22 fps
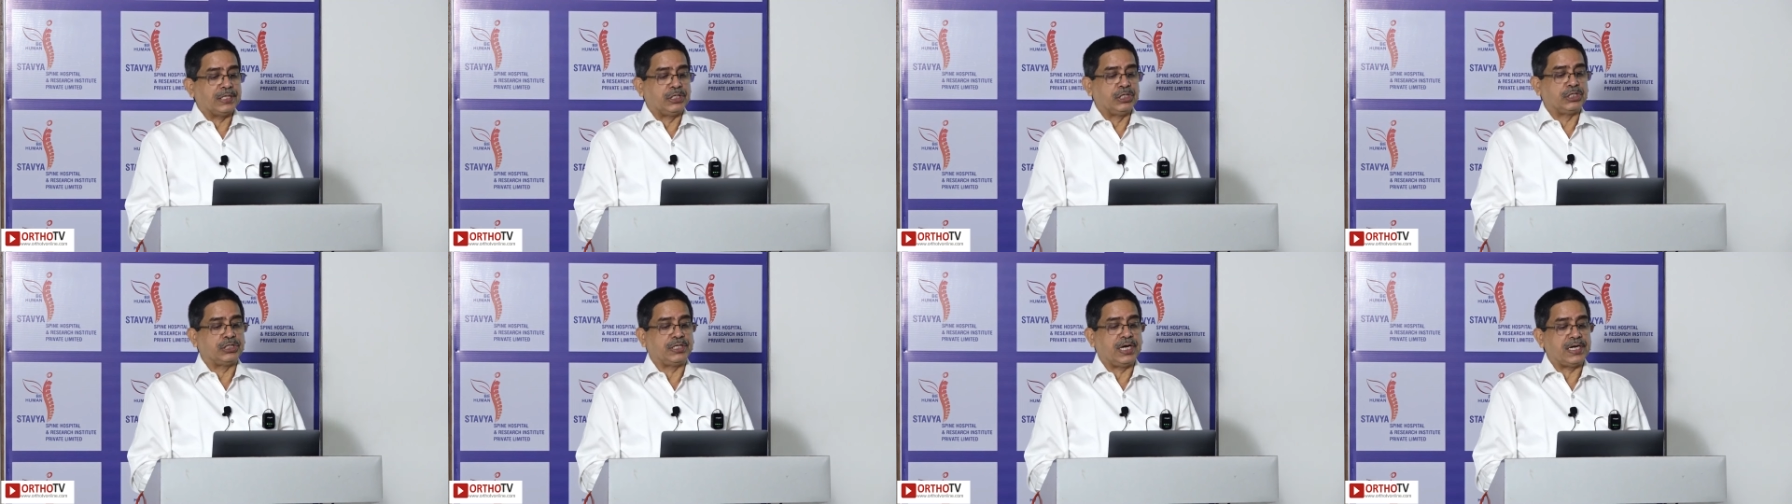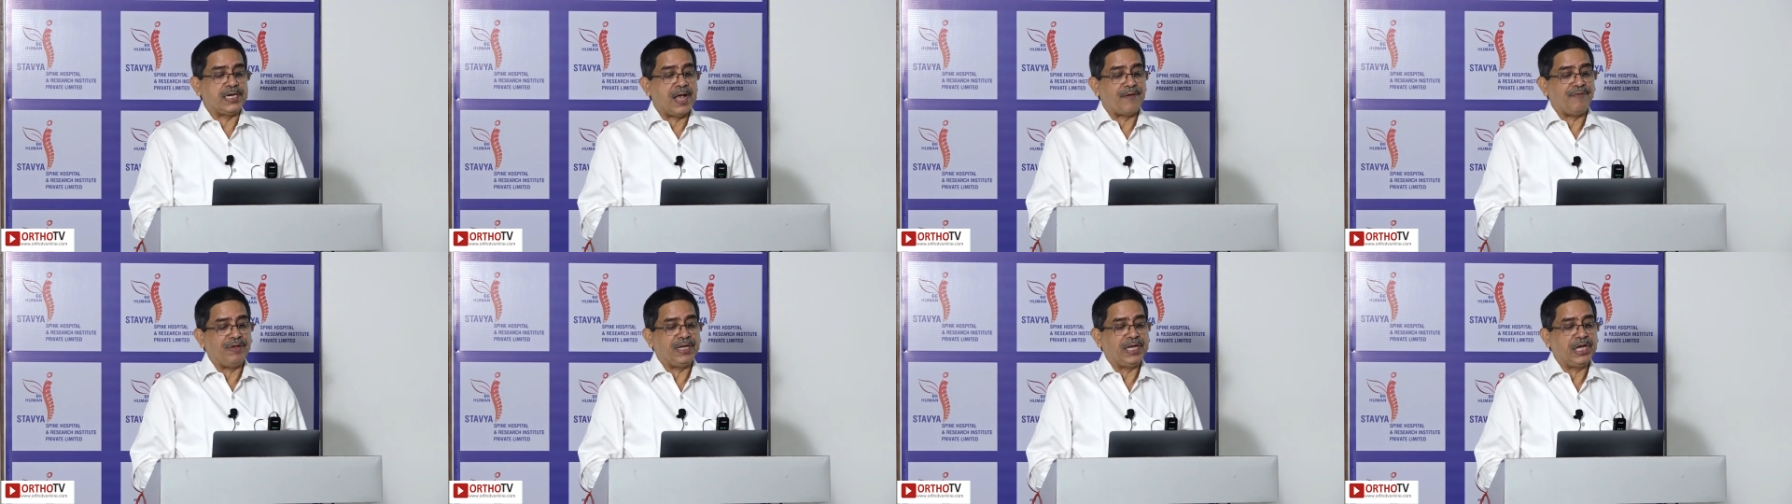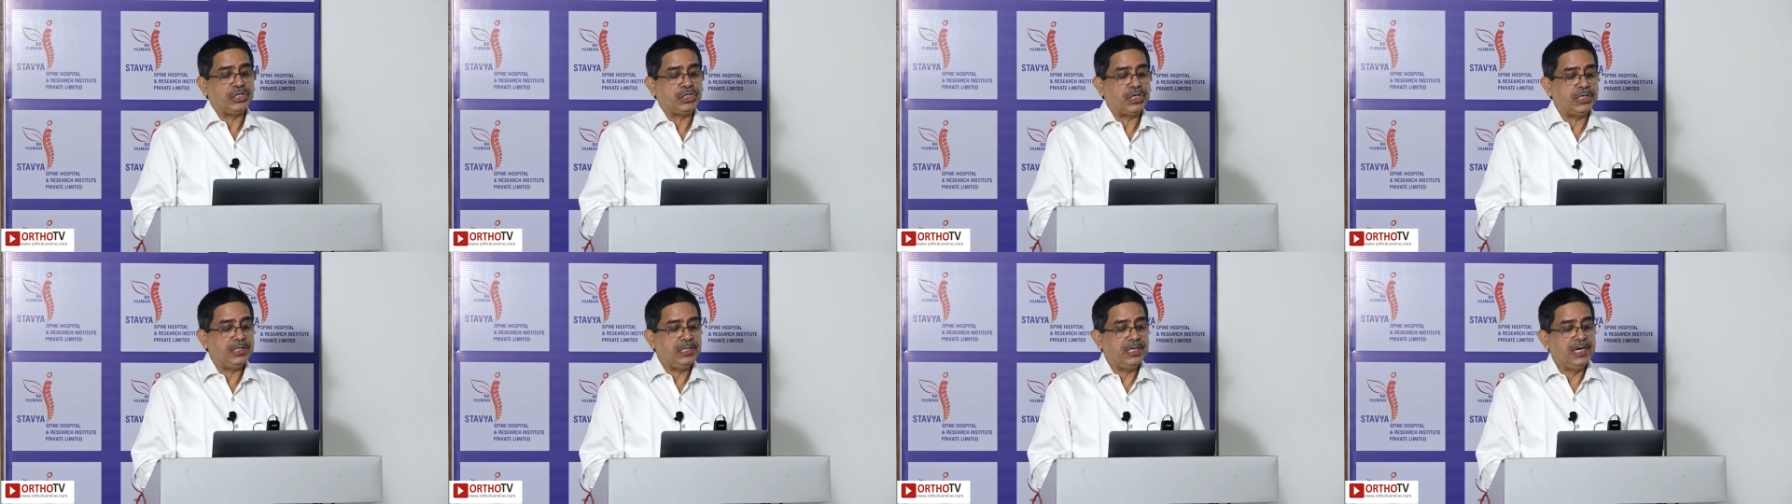assisted
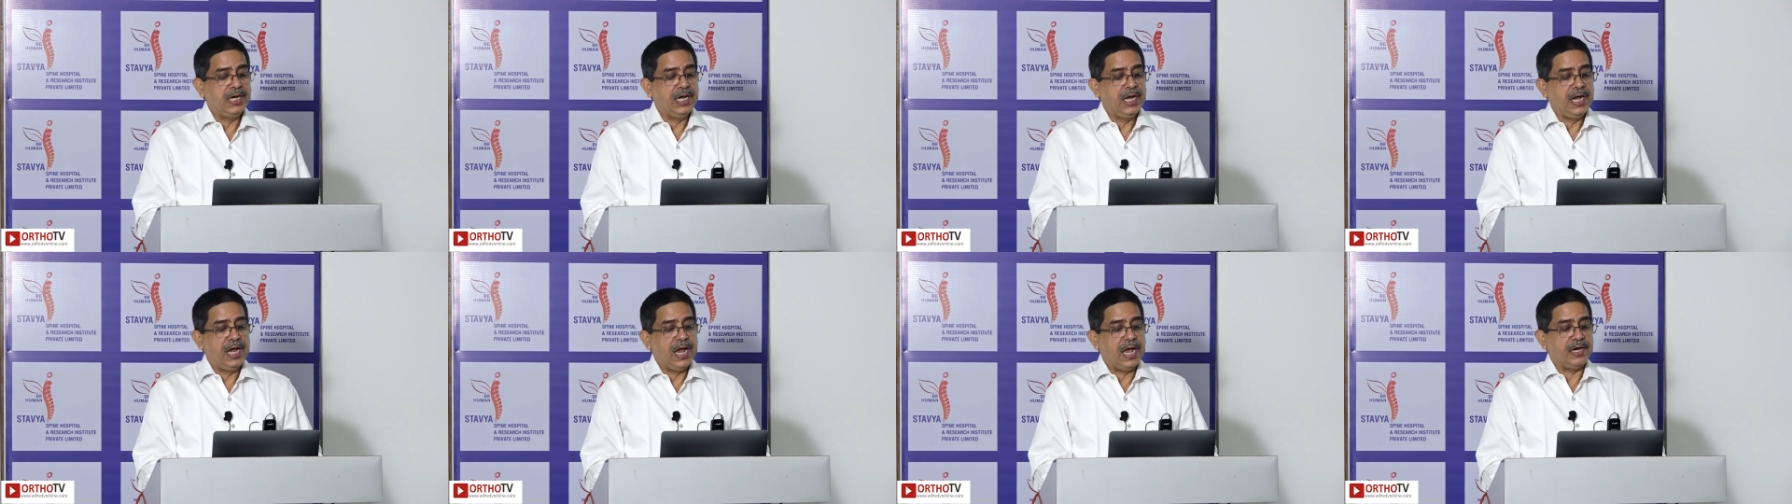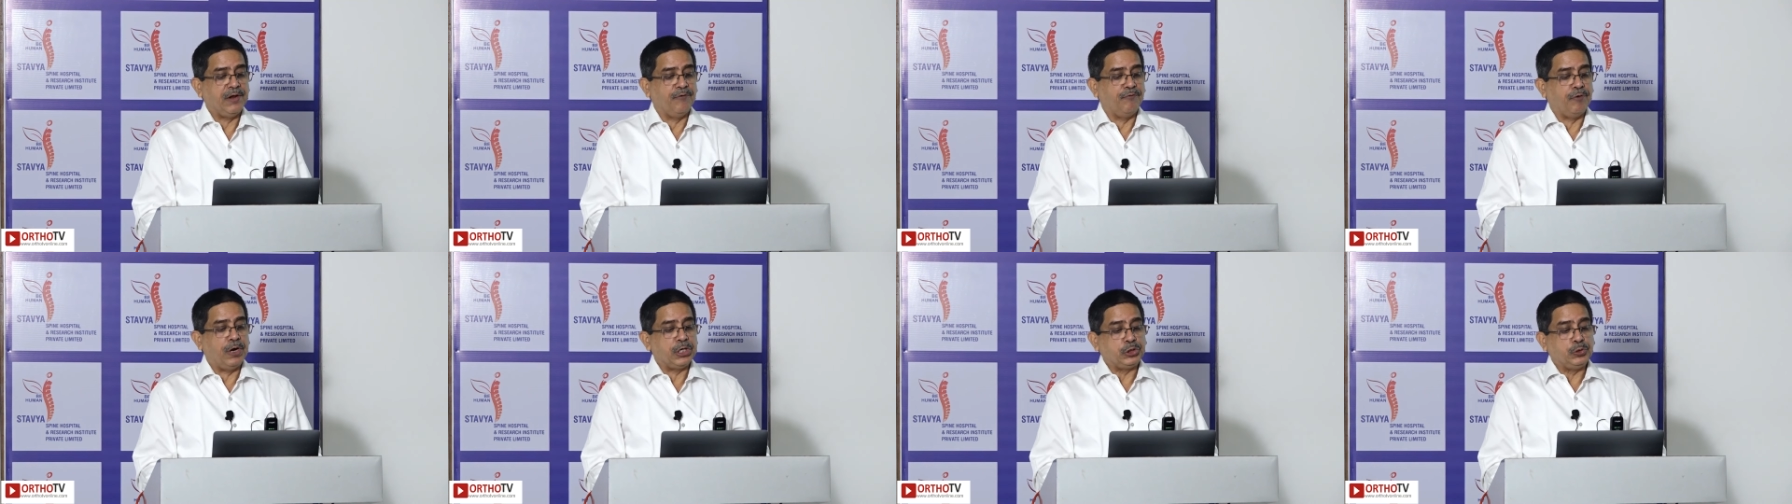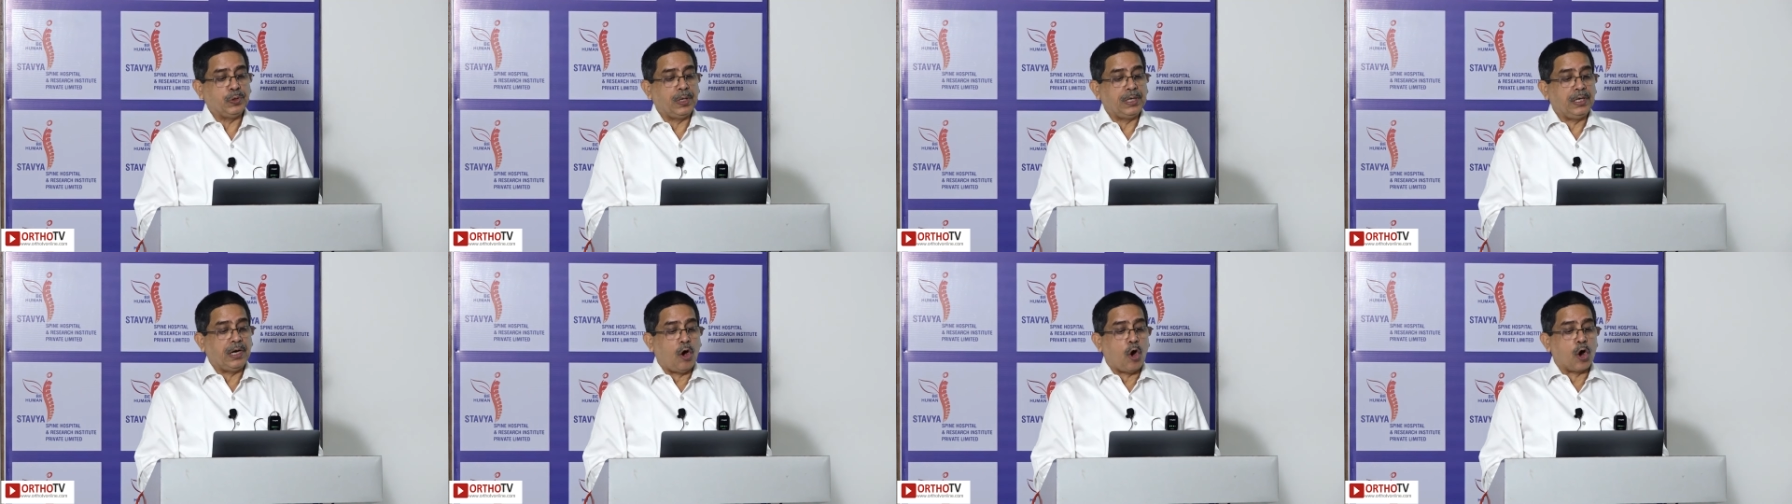navigation, and a
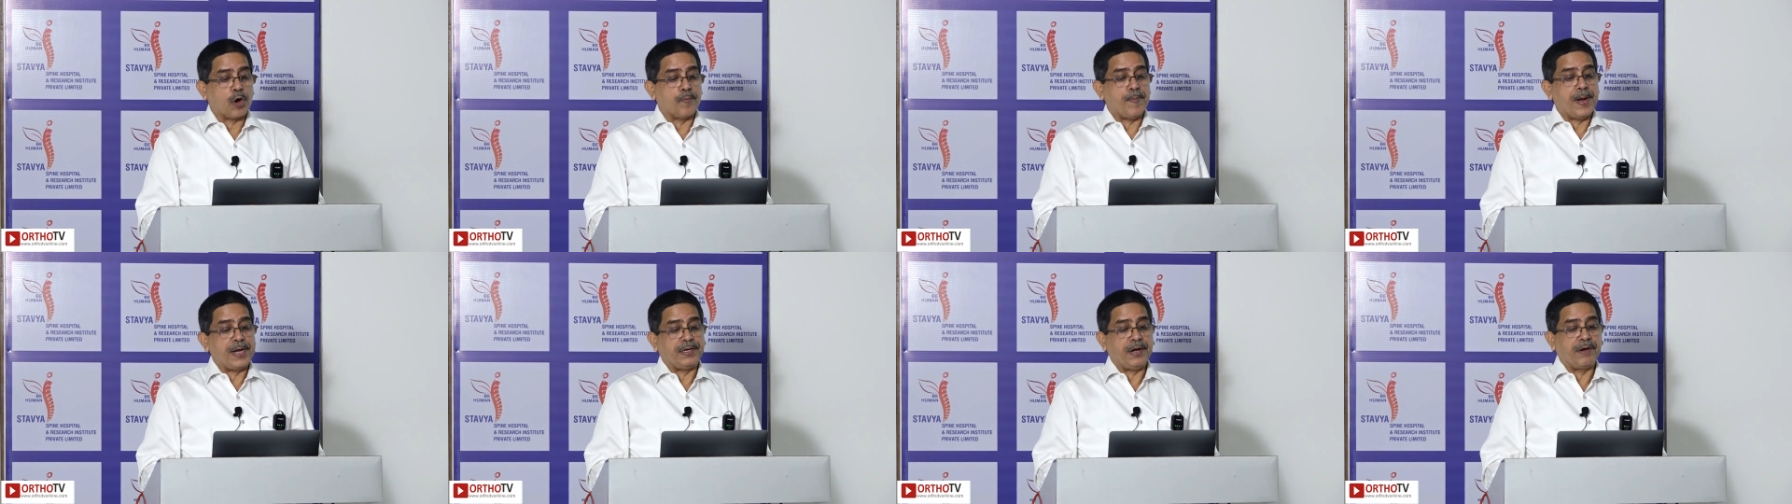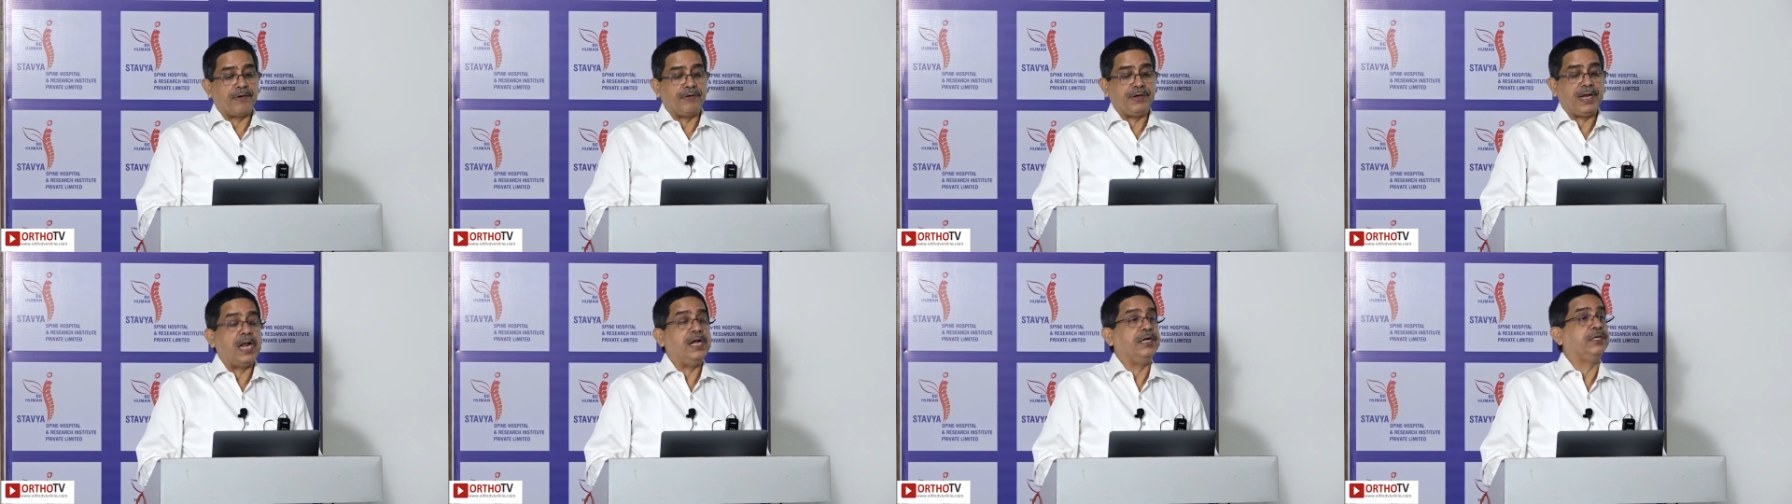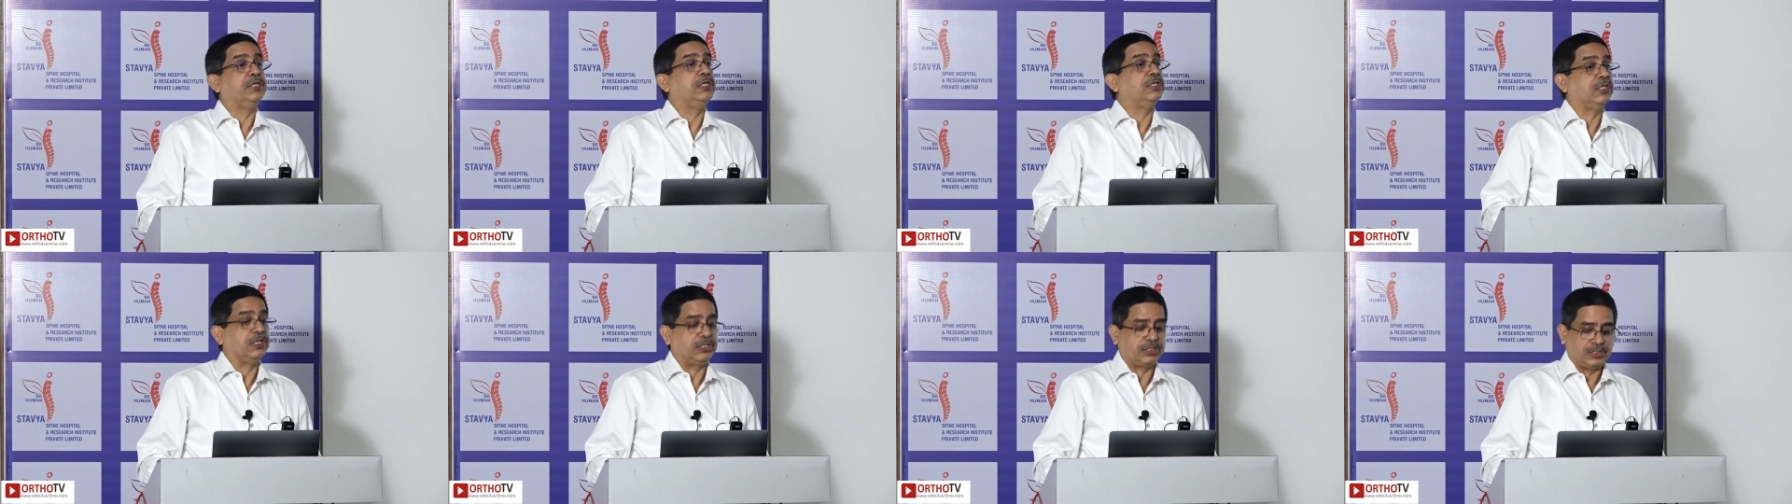virtual augmented
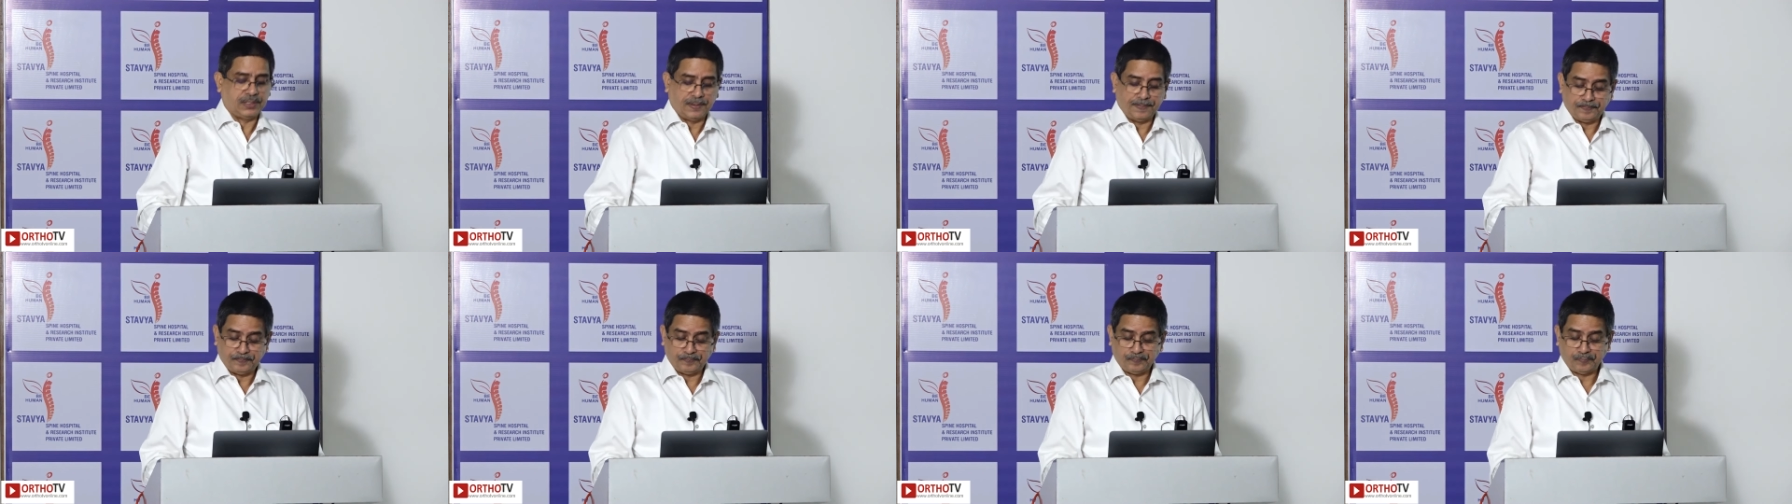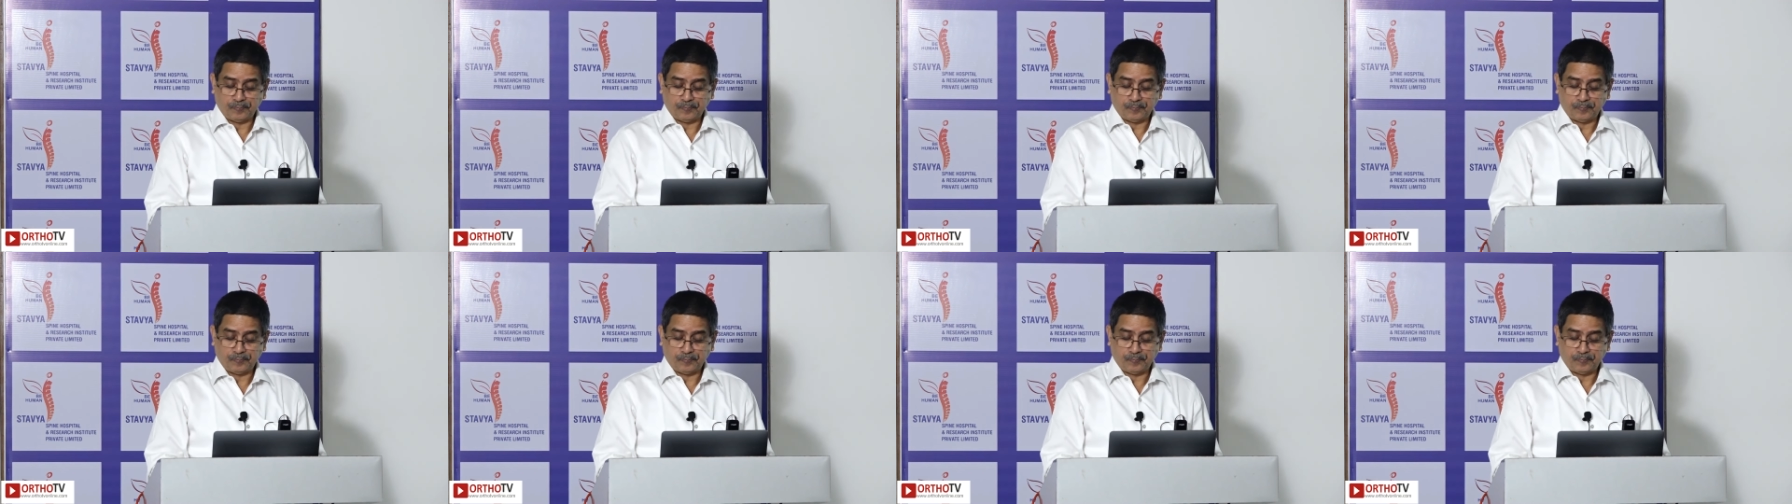reality system.